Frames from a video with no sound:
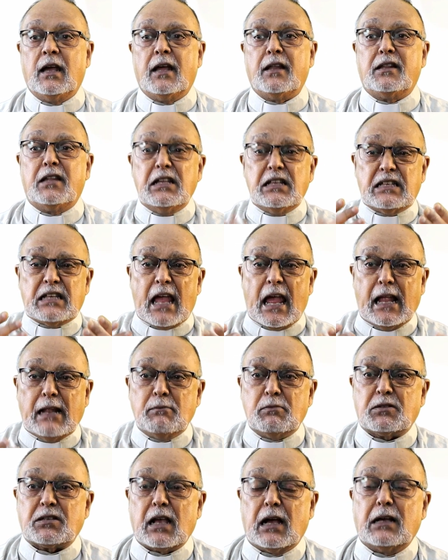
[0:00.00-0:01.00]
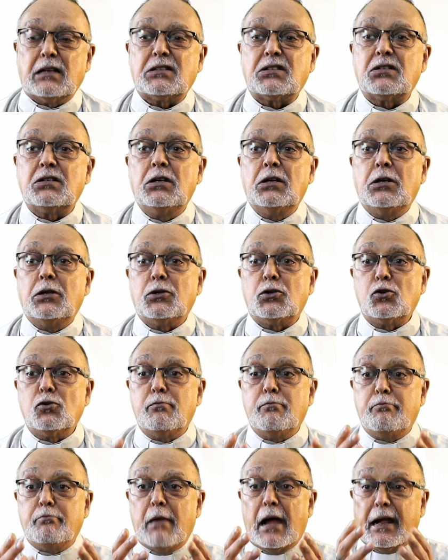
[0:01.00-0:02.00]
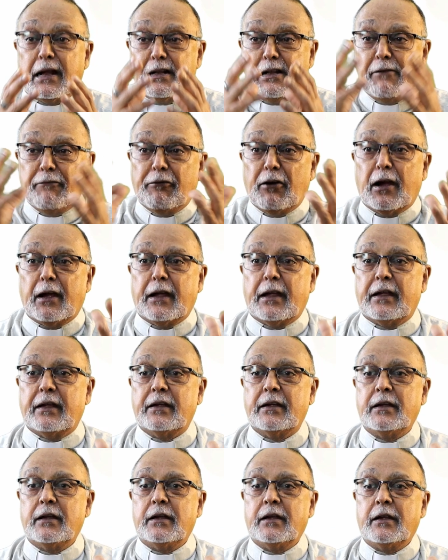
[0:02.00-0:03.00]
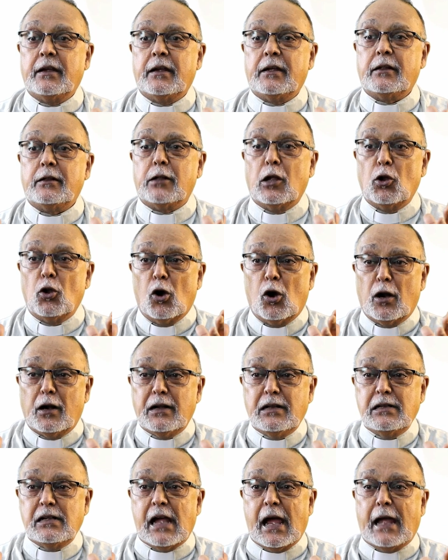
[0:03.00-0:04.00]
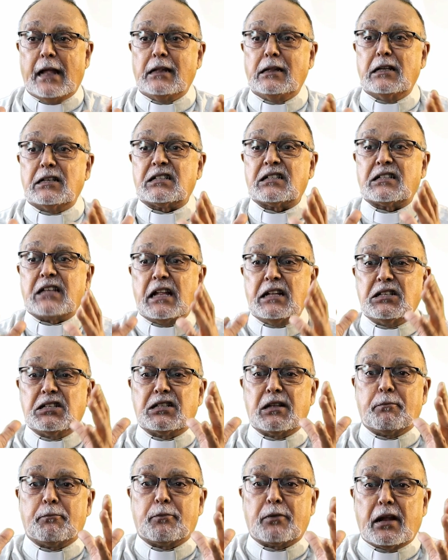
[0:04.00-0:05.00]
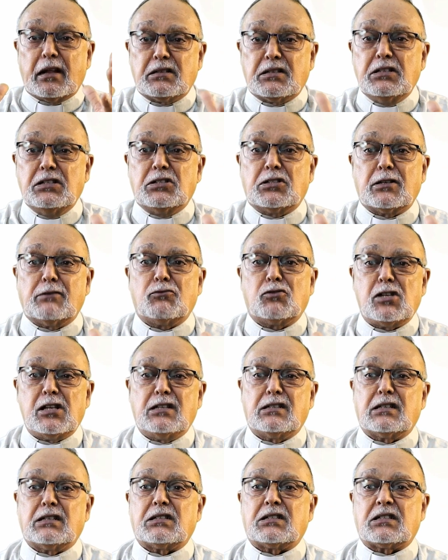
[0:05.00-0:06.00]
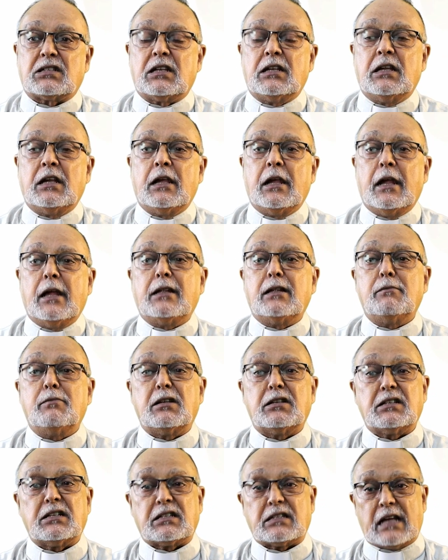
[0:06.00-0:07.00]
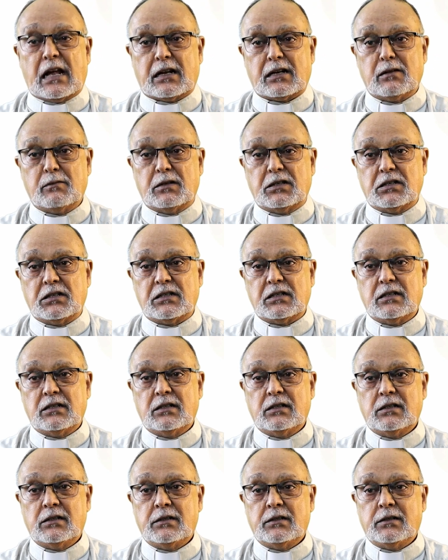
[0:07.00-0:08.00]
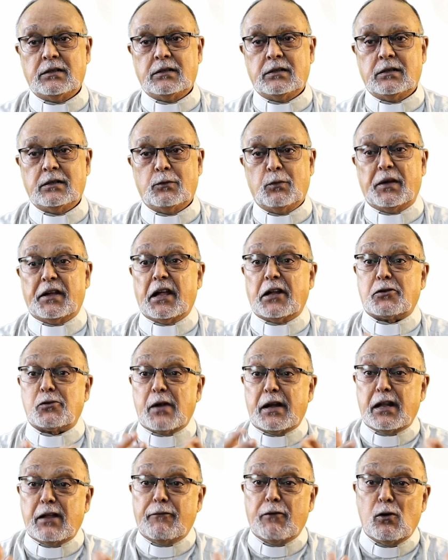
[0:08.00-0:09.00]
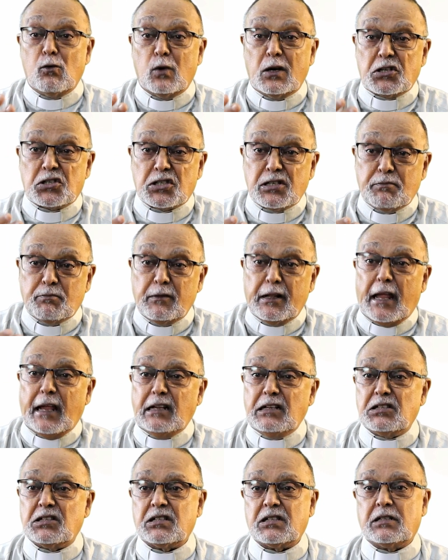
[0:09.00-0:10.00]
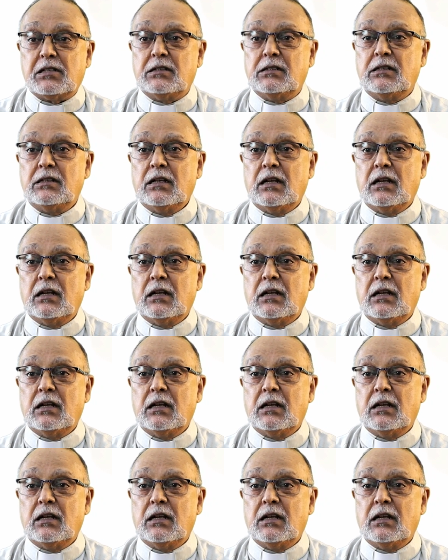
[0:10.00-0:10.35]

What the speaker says: This helps us to magnify the Lord and thus sense the presence of Jesus in the Blessed Sacrament. We get ready for worship next,